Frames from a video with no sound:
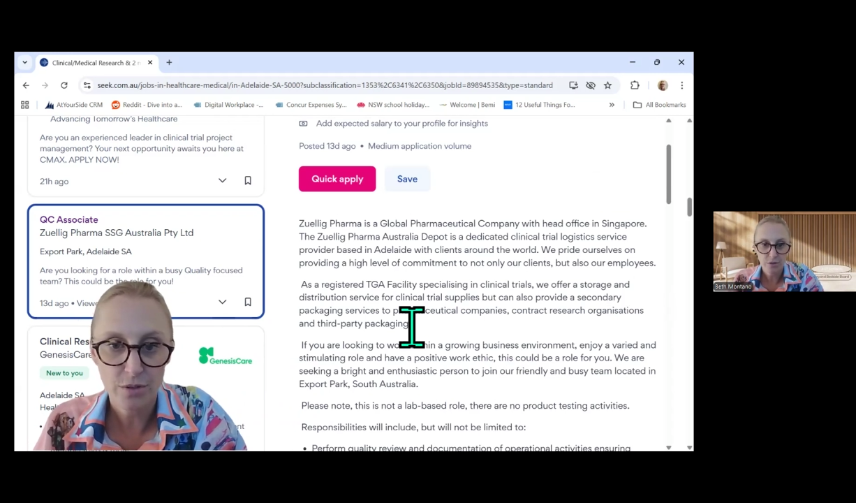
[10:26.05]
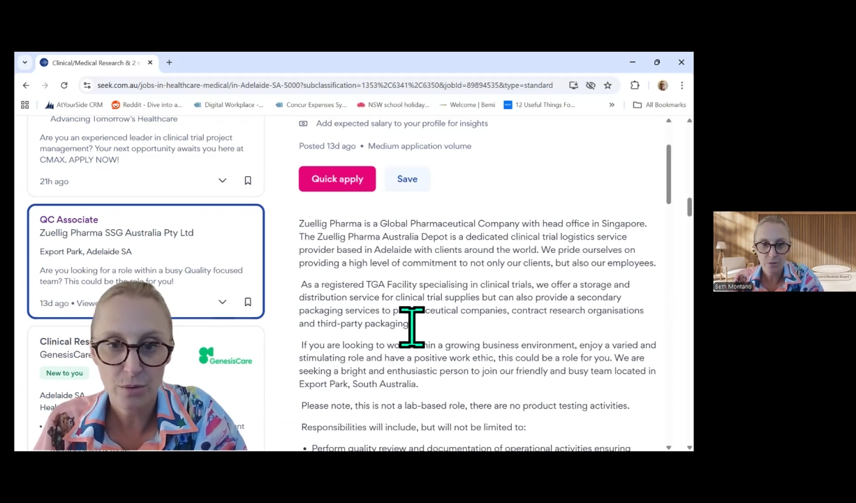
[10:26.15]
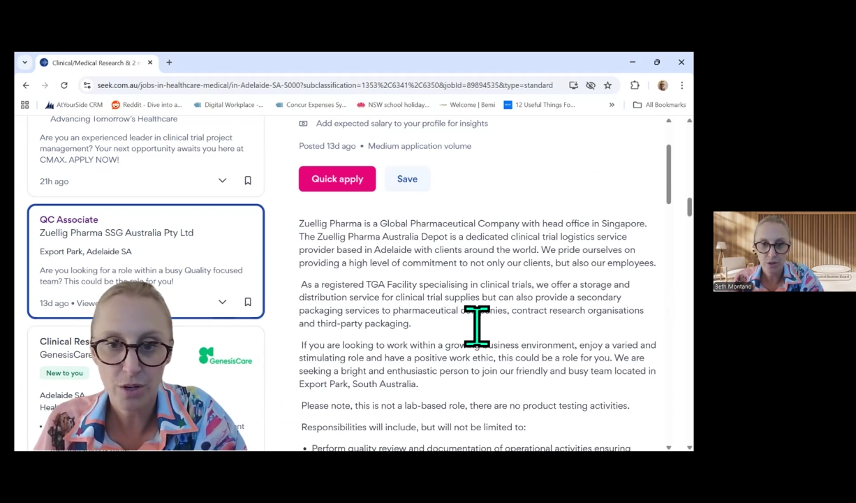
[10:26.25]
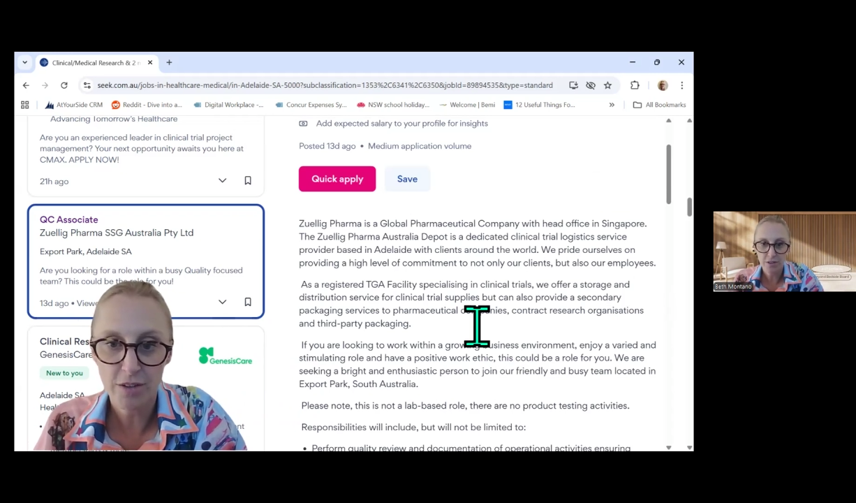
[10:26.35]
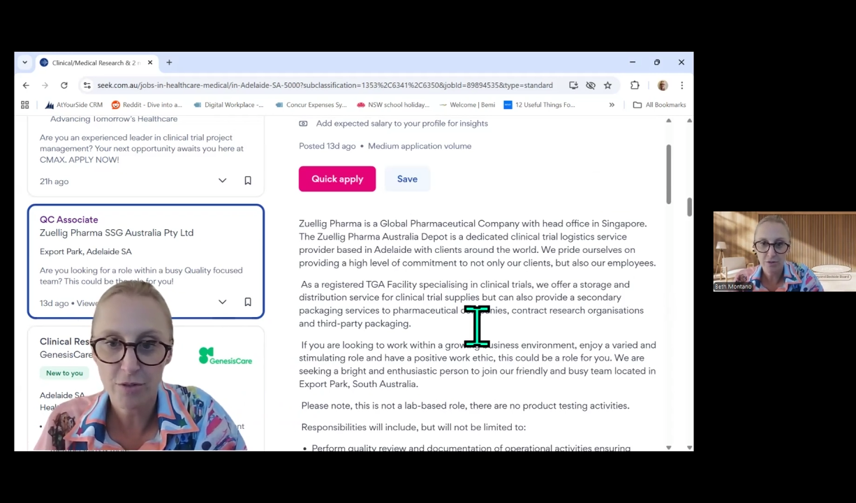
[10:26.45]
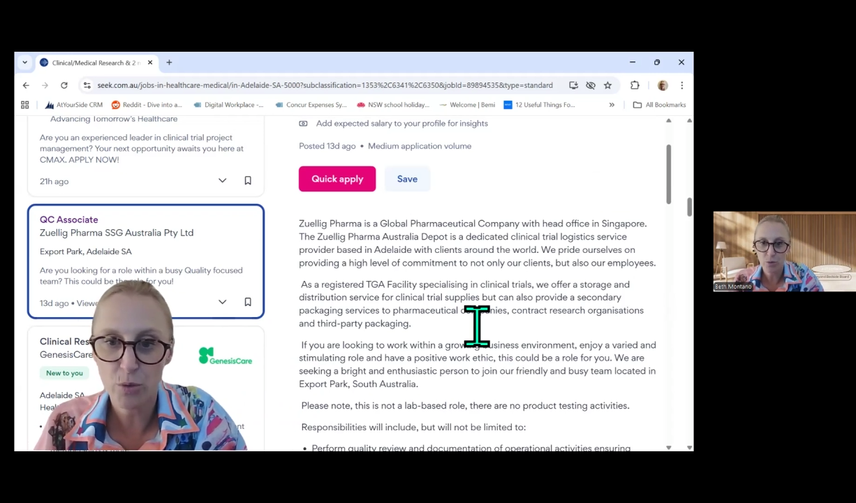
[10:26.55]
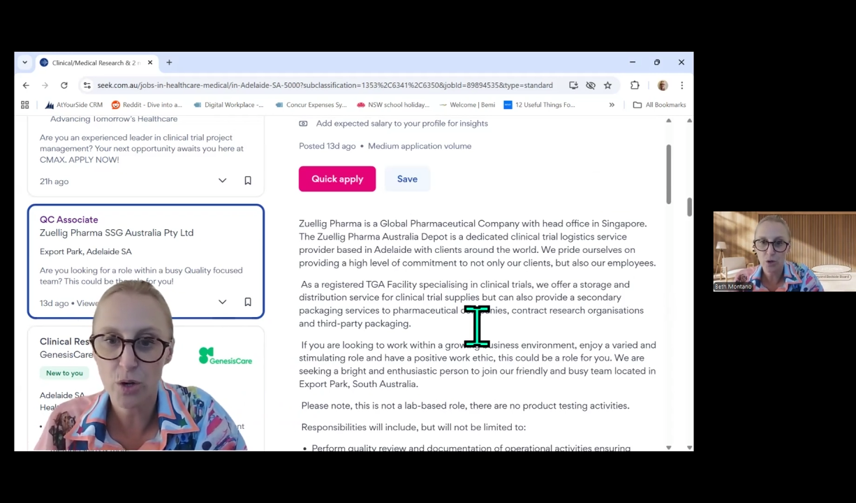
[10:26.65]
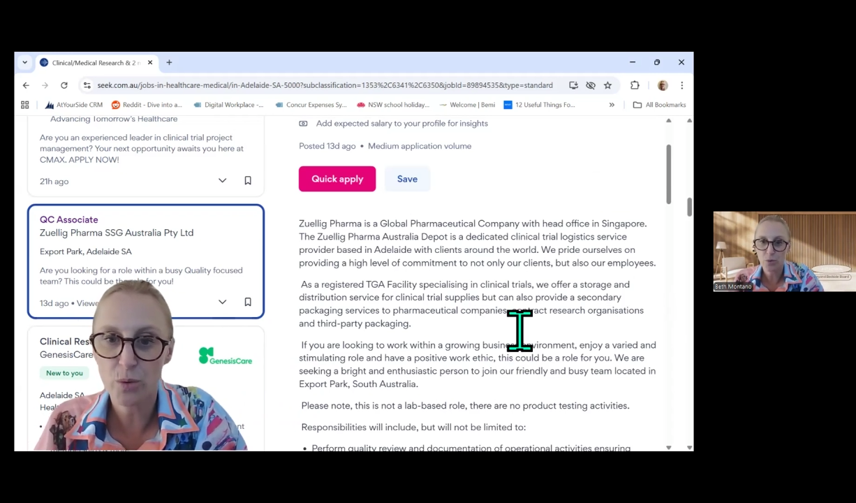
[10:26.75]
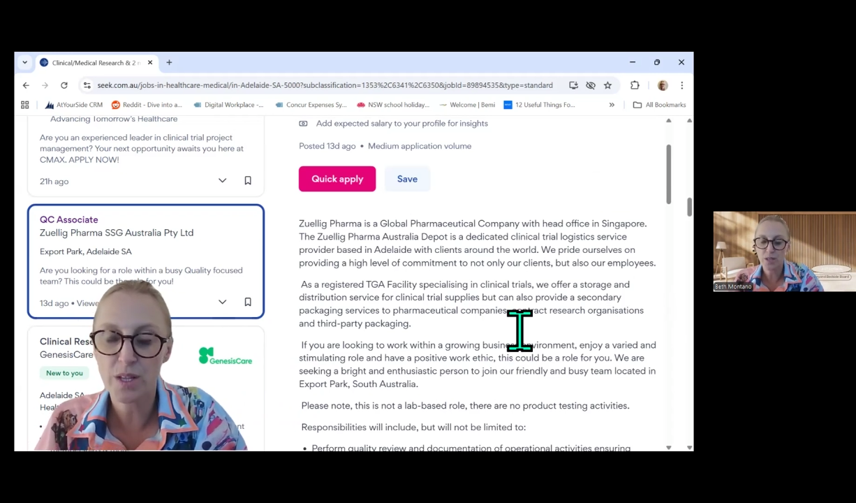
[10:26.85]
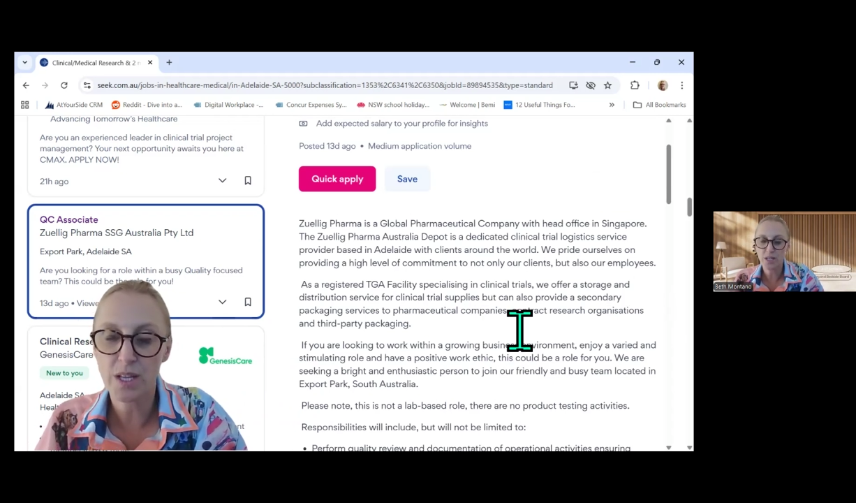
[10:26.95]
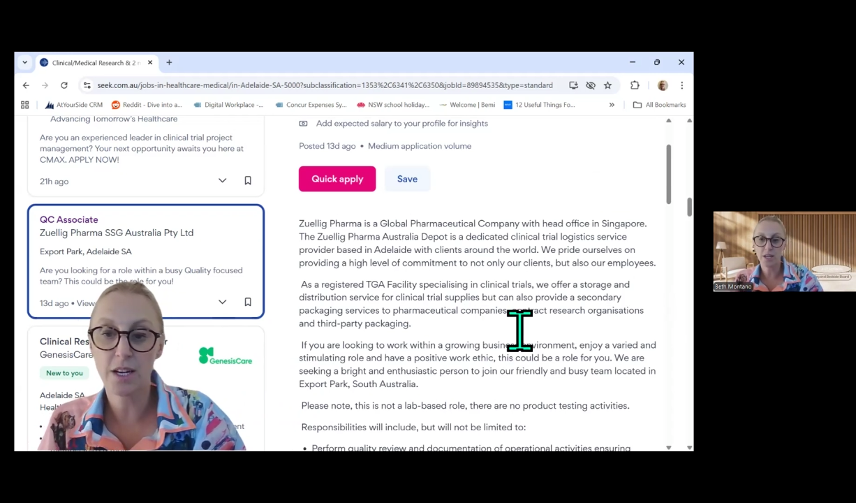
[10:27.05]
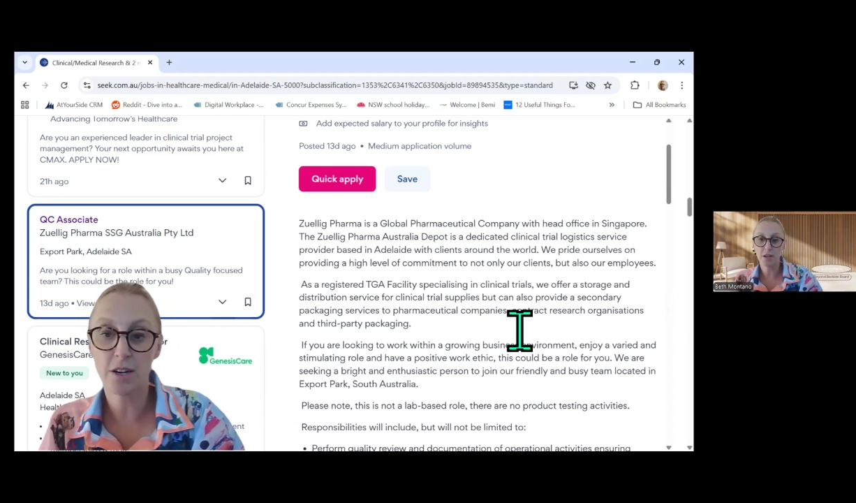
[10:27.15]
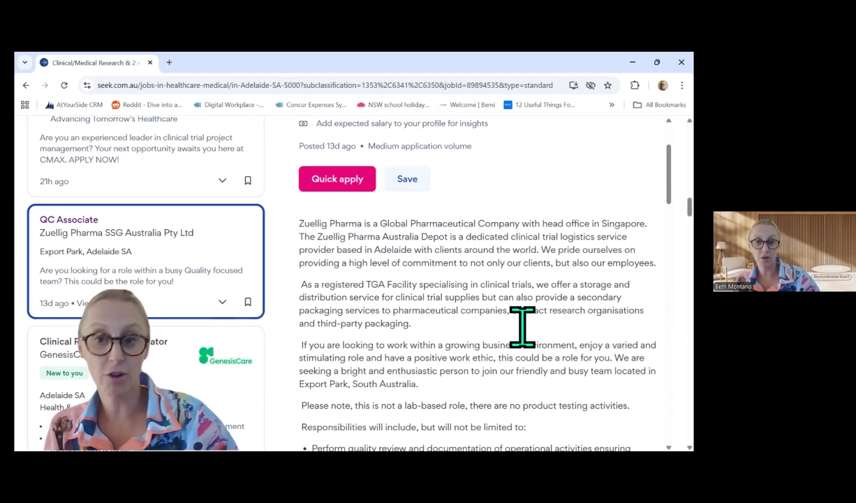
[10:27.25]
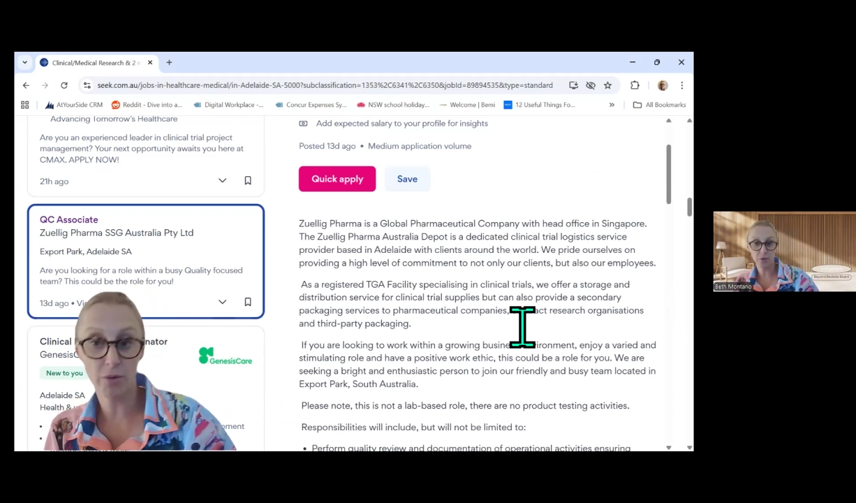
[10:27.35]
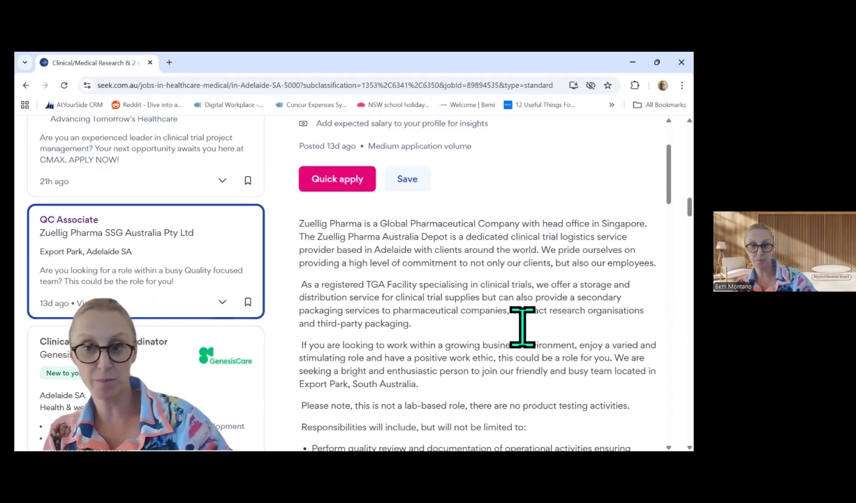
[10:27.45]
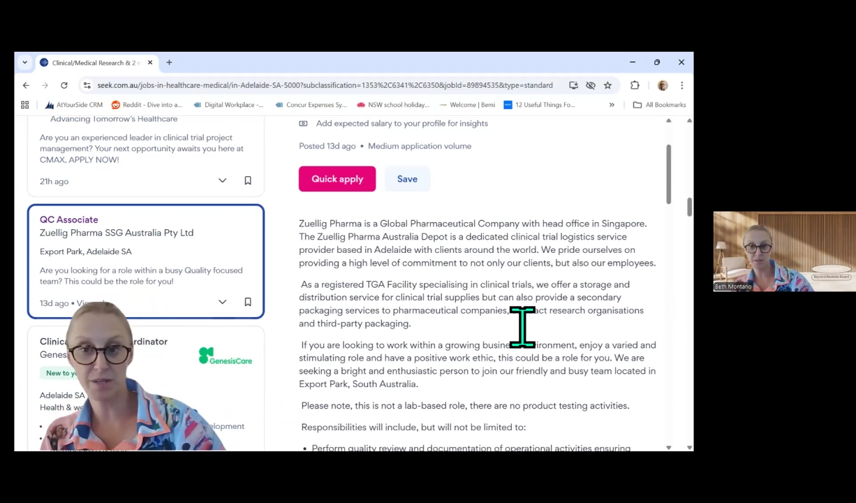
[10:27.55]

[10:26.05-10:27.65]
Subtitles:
looking for work within a growing